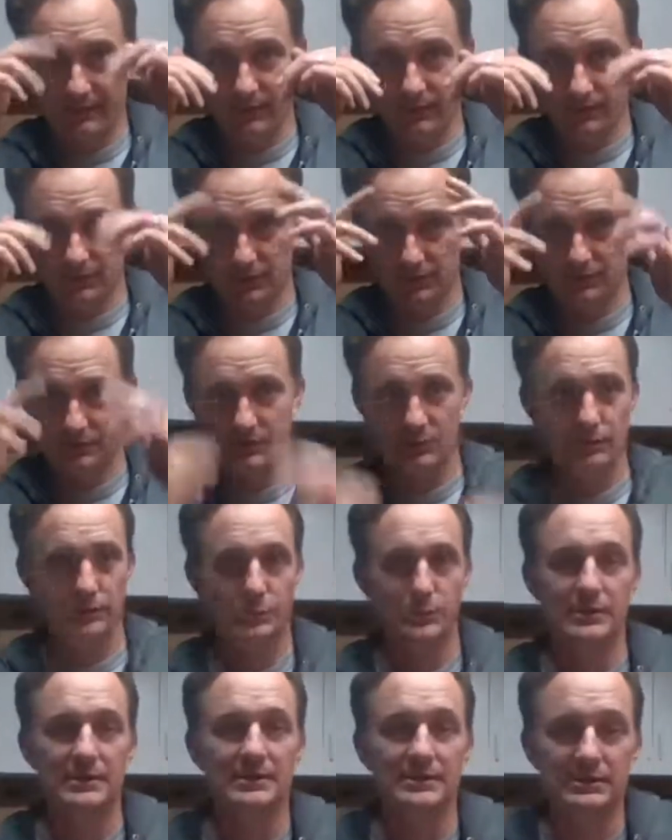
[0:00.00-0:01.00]
filters
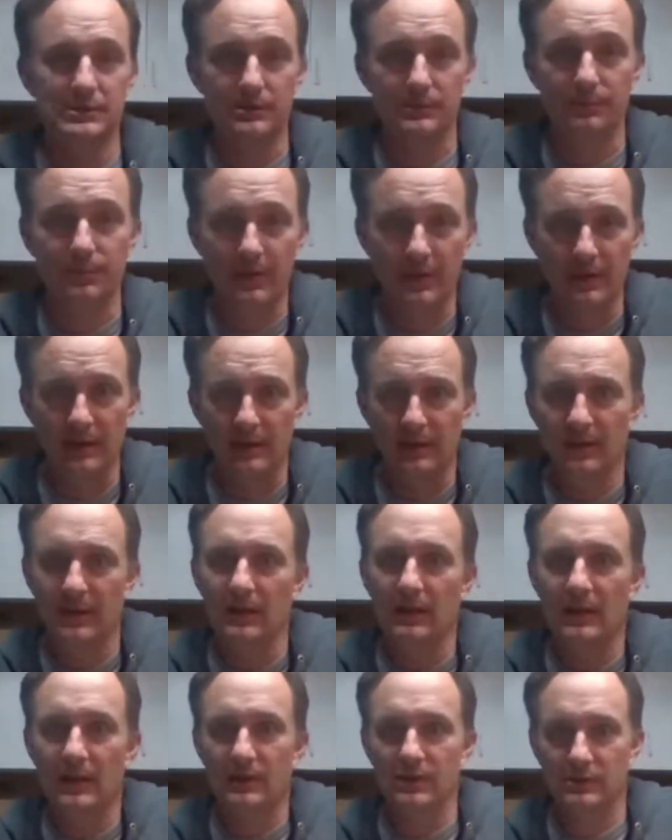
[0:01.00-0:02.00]
glued into them that
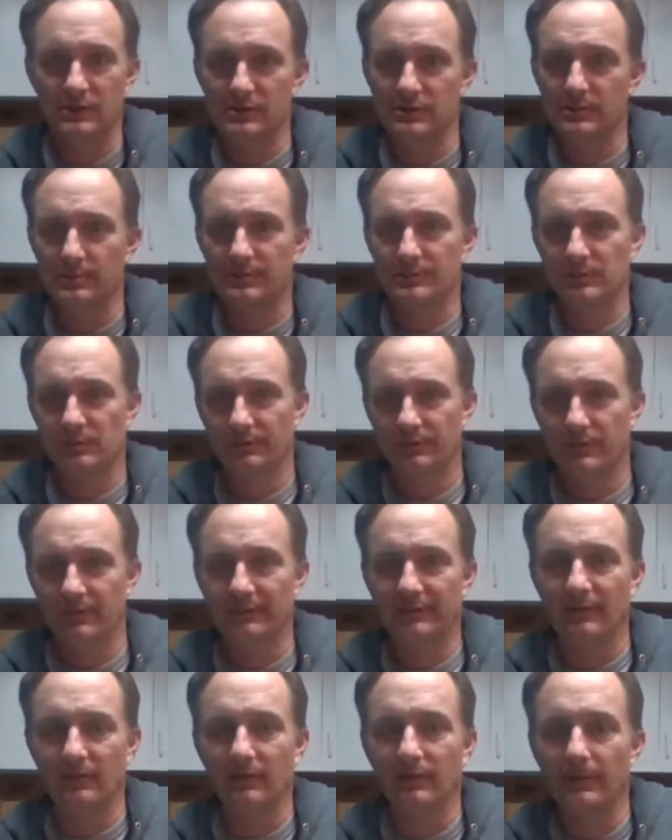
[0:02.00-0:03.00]
allow you to observe the
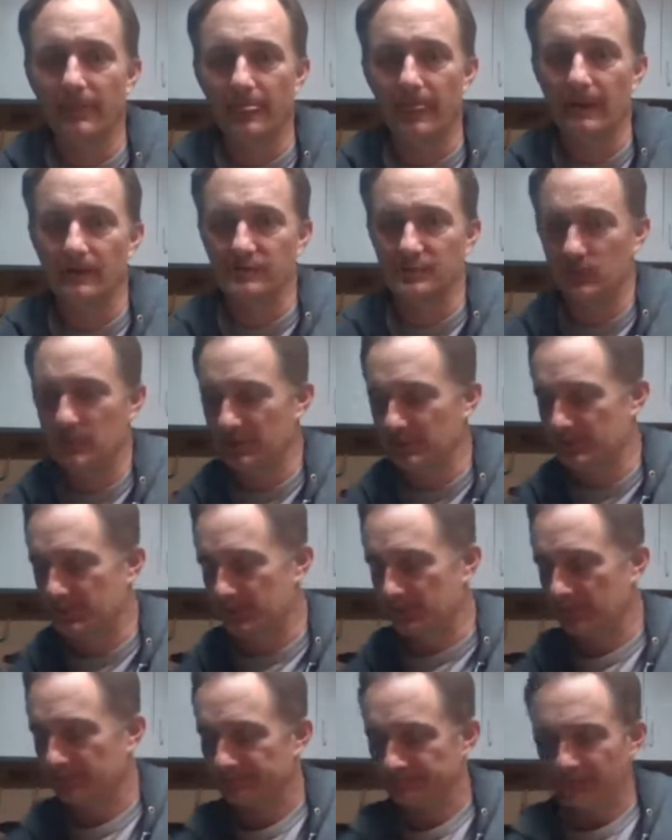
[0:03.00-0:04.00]
sun as well
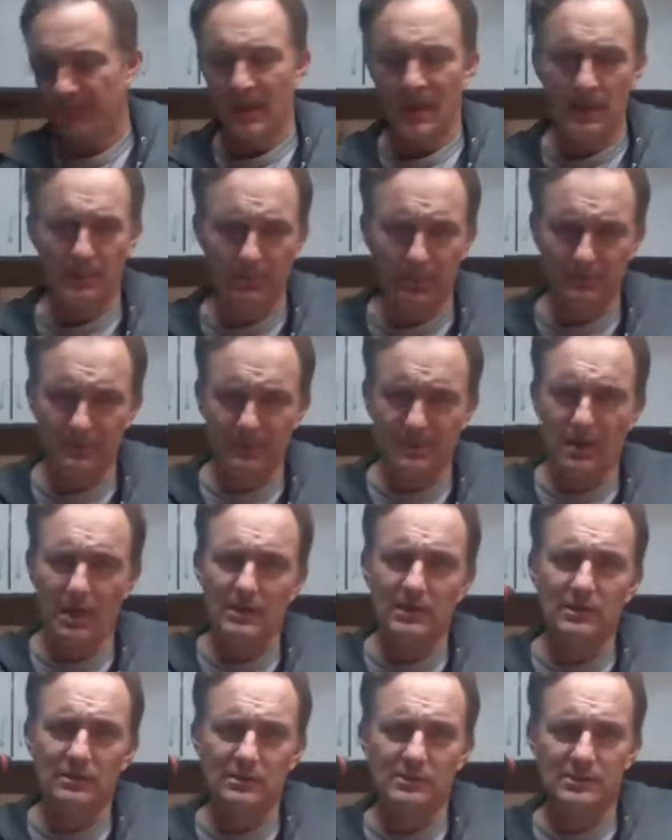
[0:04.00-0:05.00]
too. But
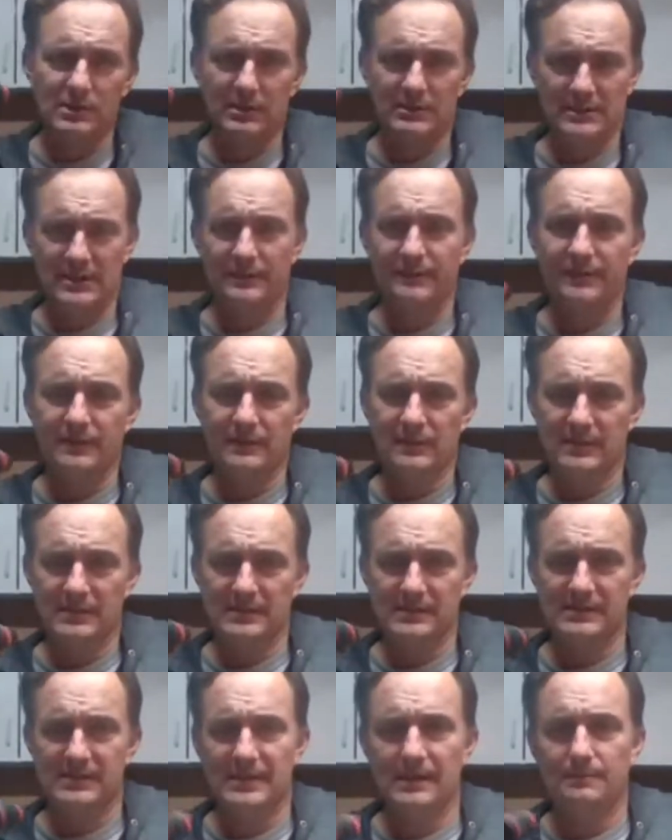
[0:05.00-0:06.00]
binoculars are definitely a
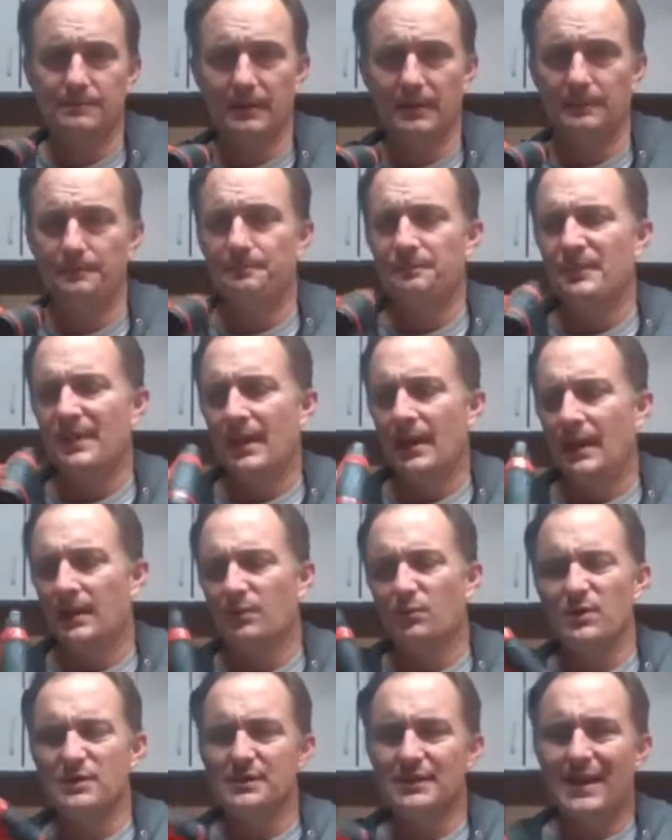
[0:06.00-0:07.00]
step up.
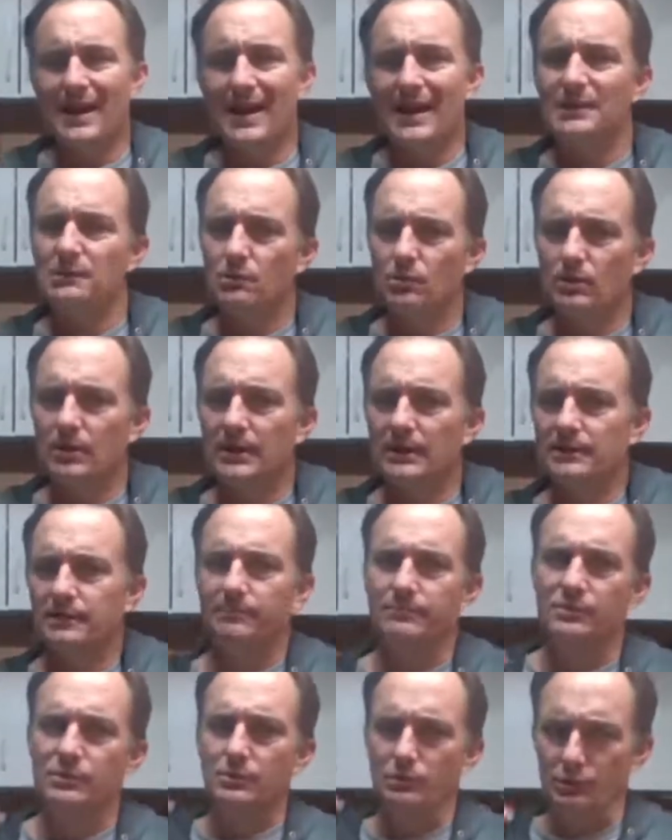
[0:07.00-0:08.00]
The reason I don't like
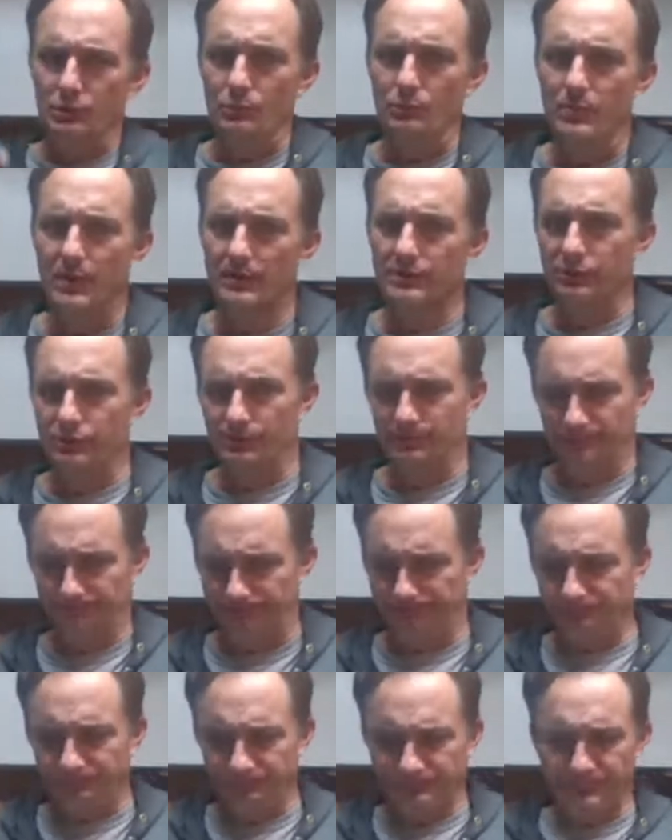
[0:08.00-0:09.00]
them too much
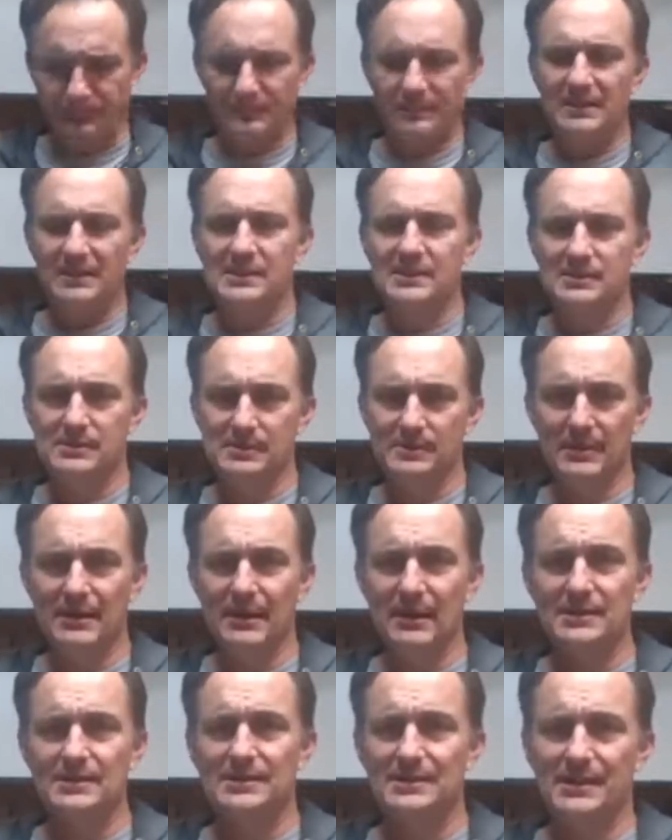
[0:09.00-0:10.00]
is
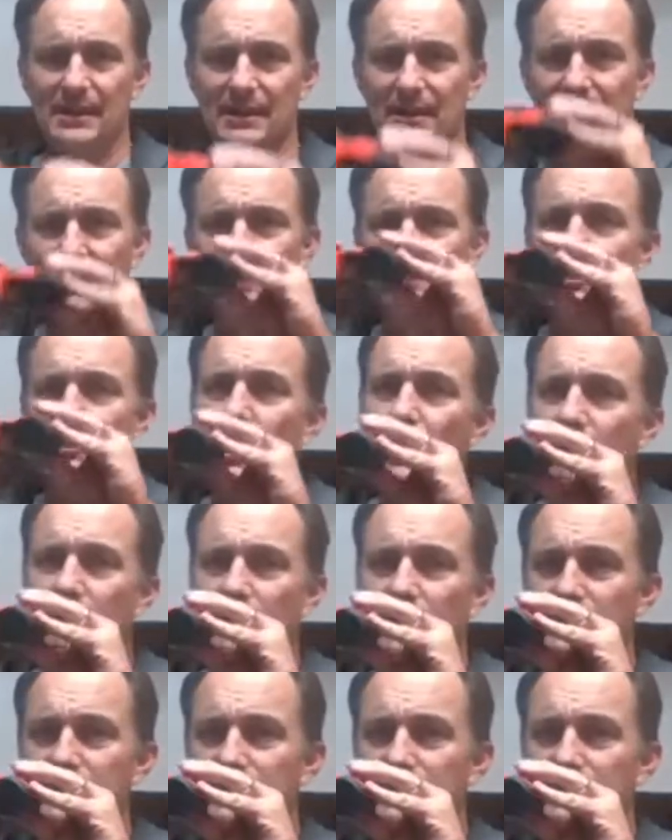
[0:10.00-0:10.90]
because they're not very